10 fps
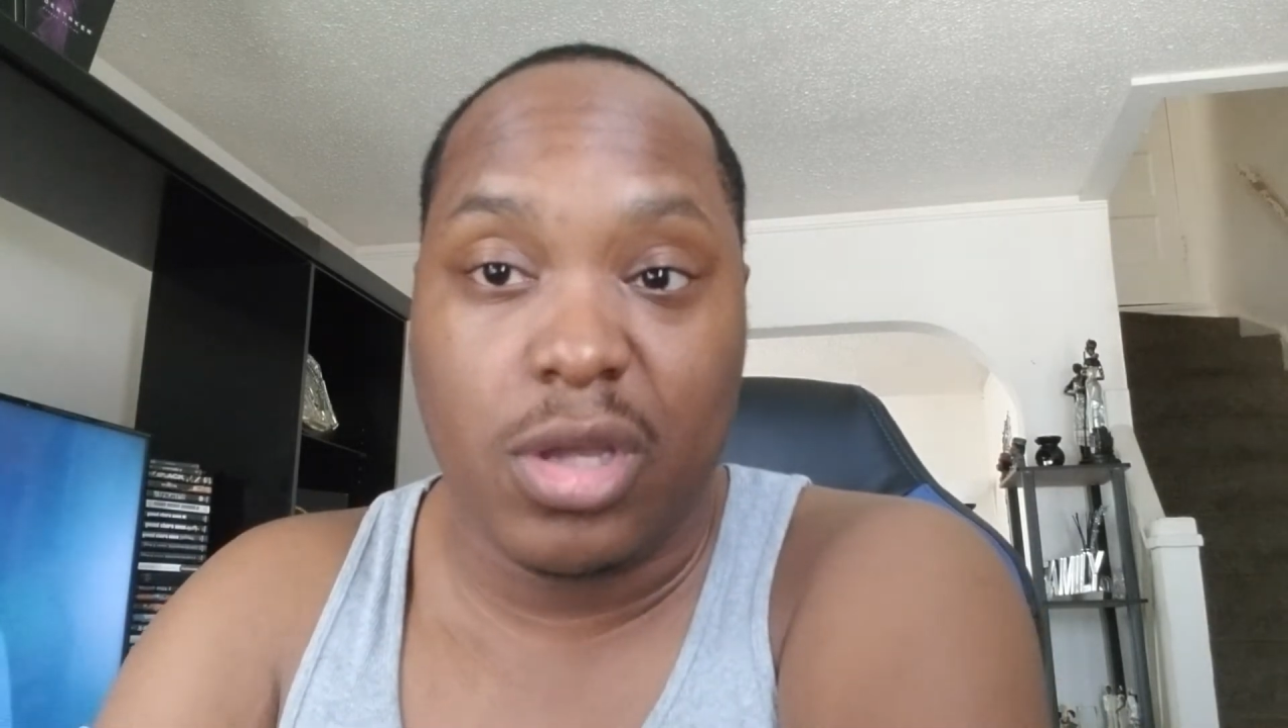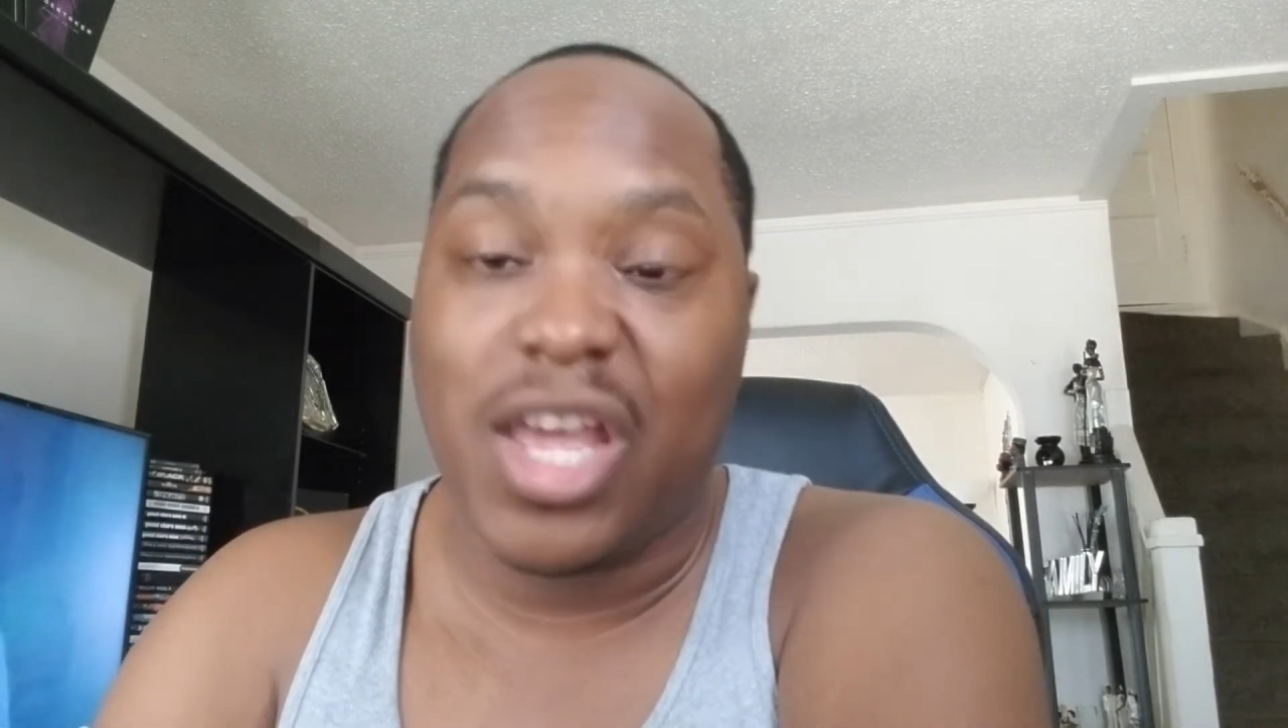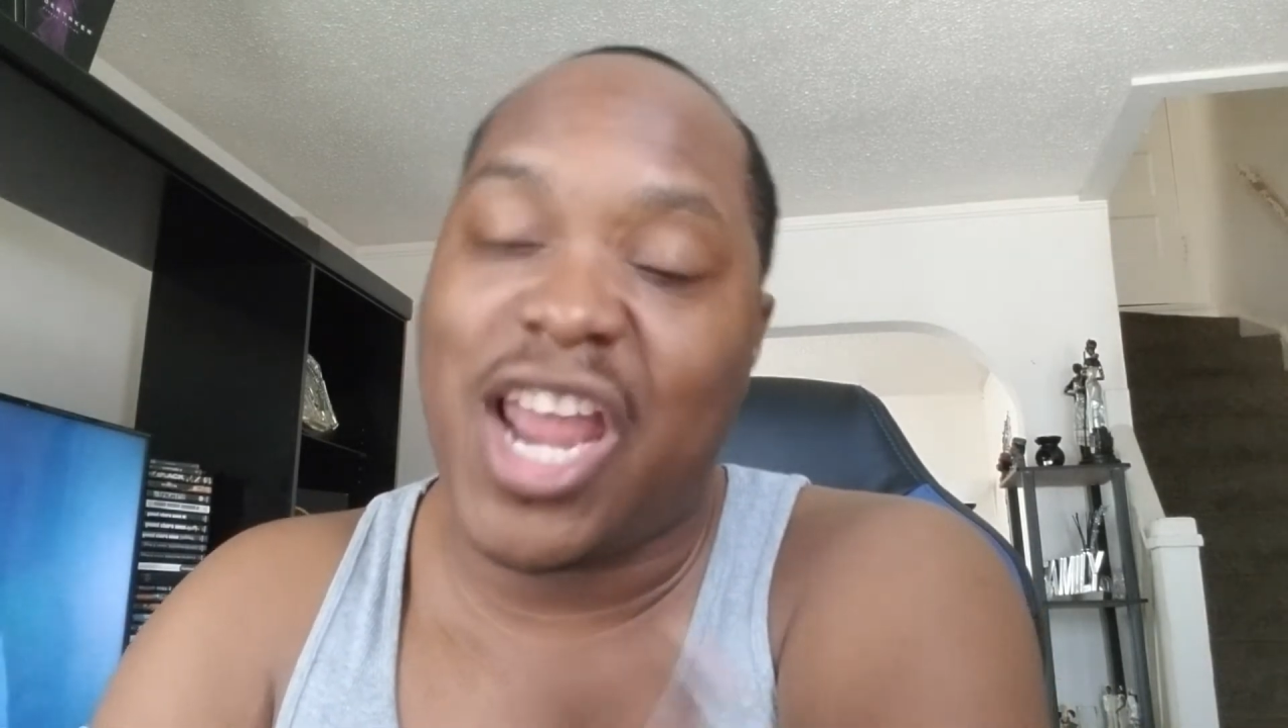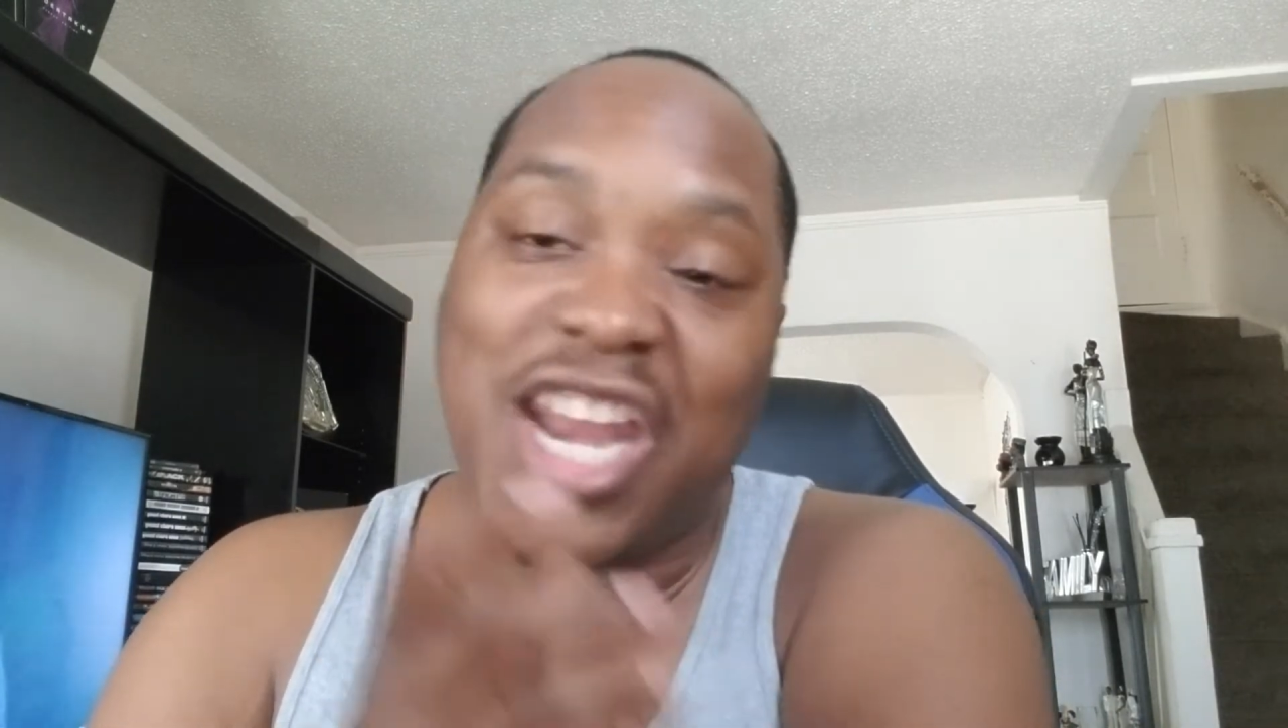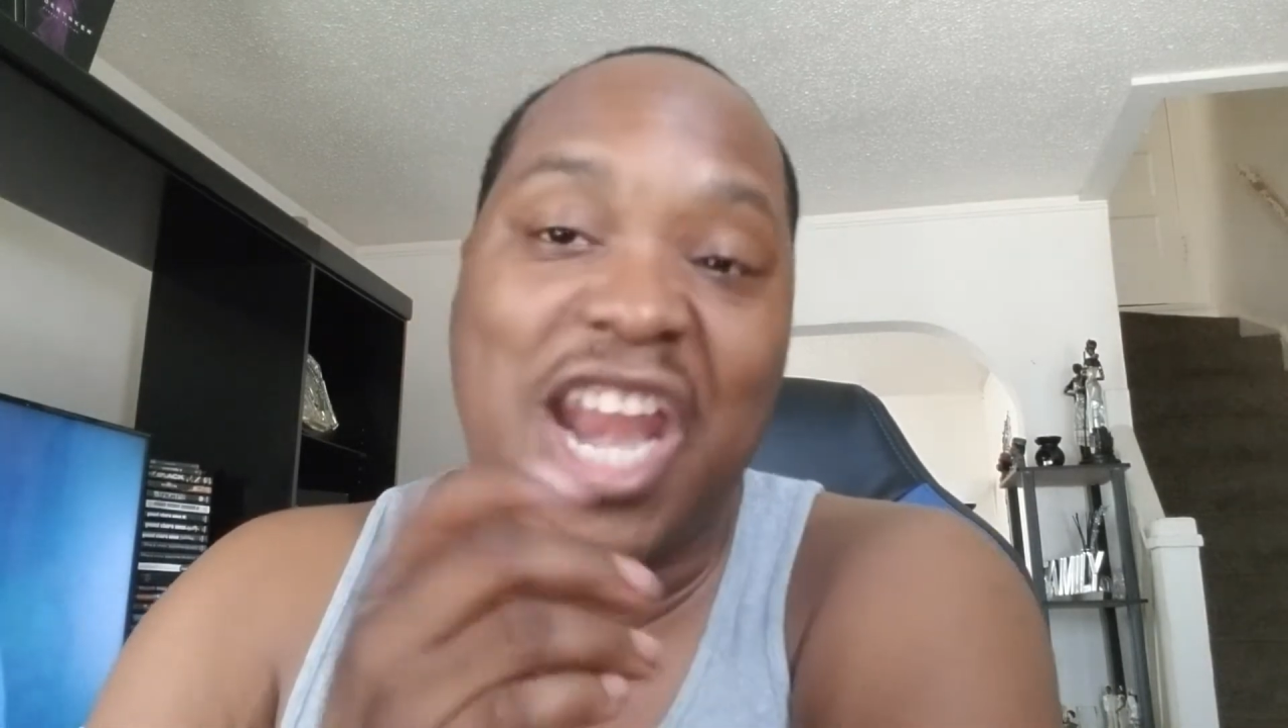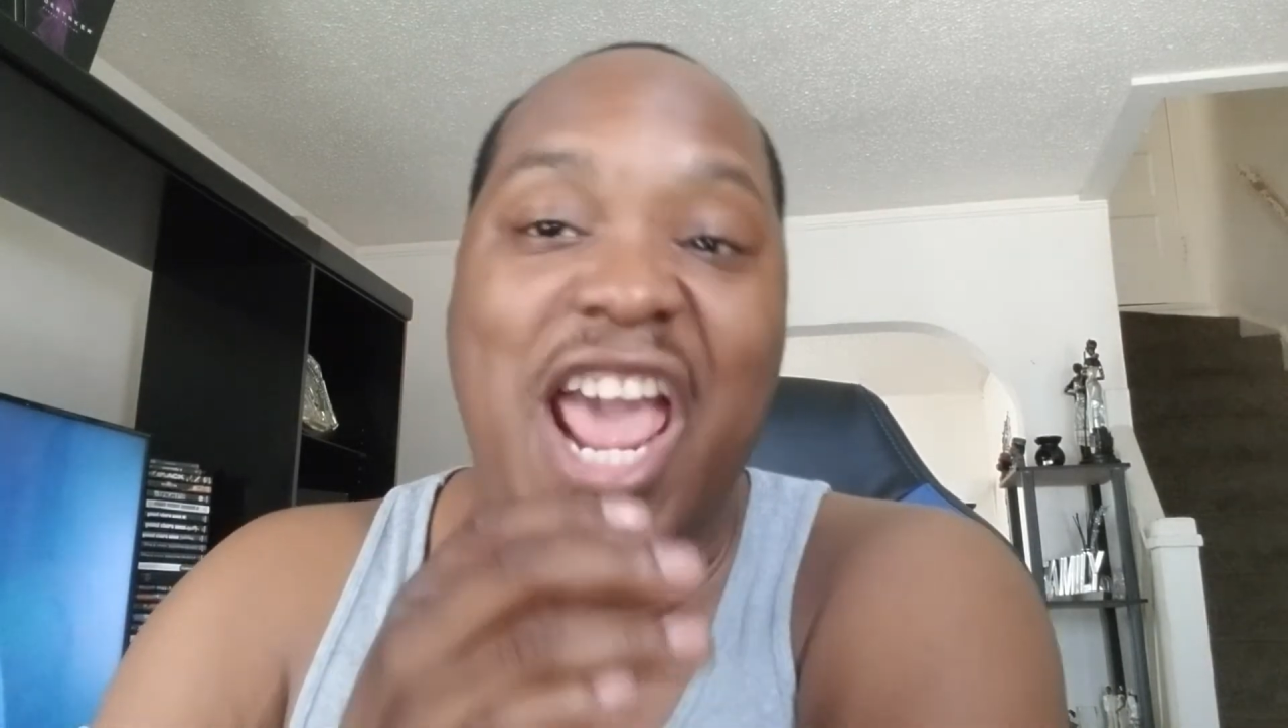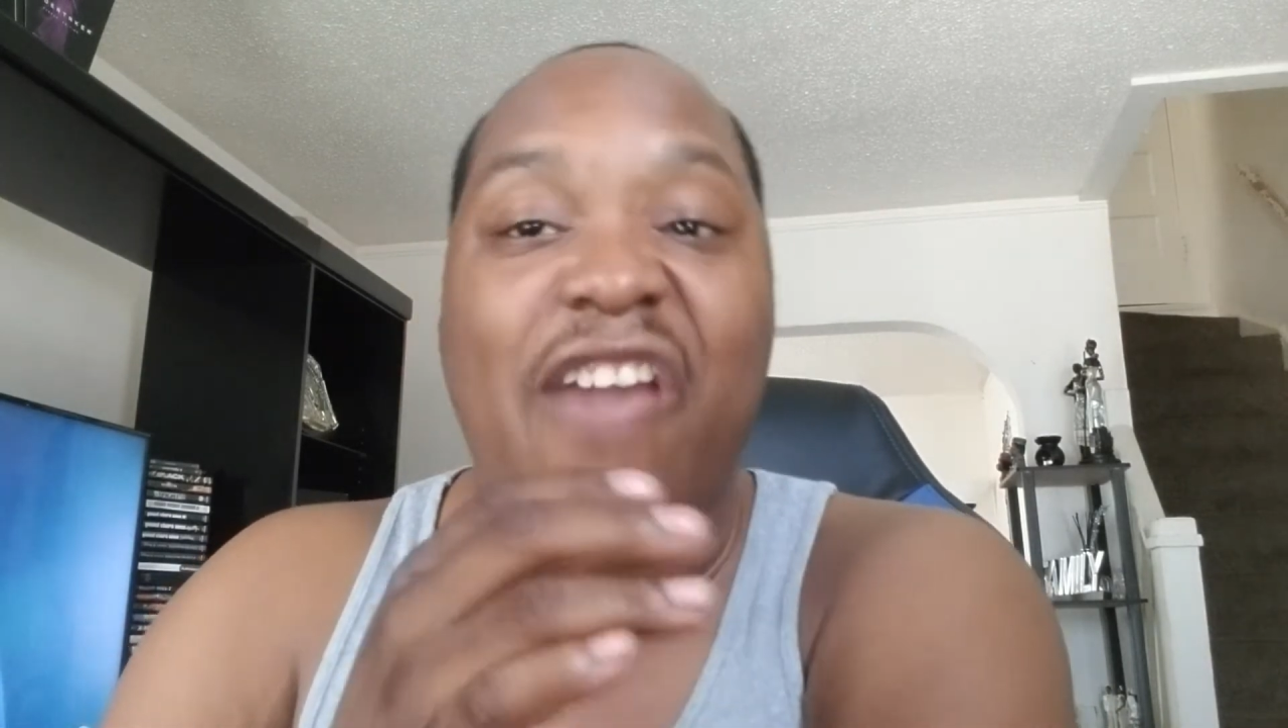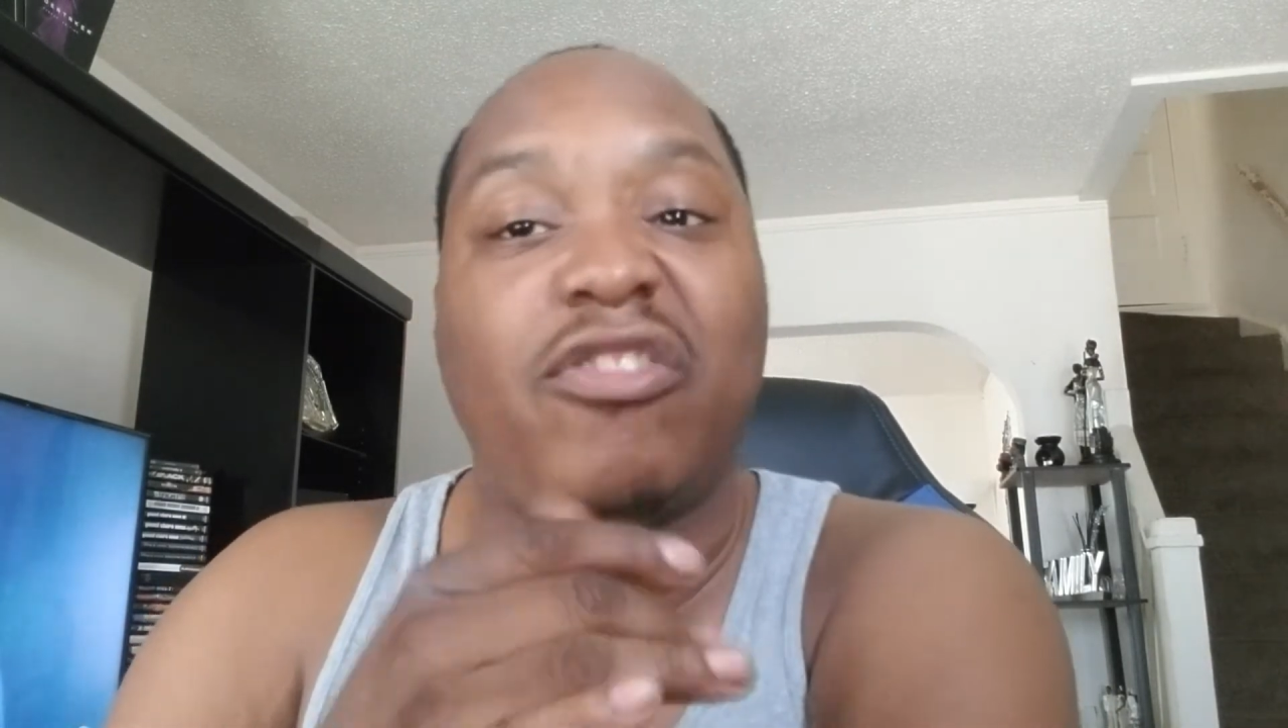And then have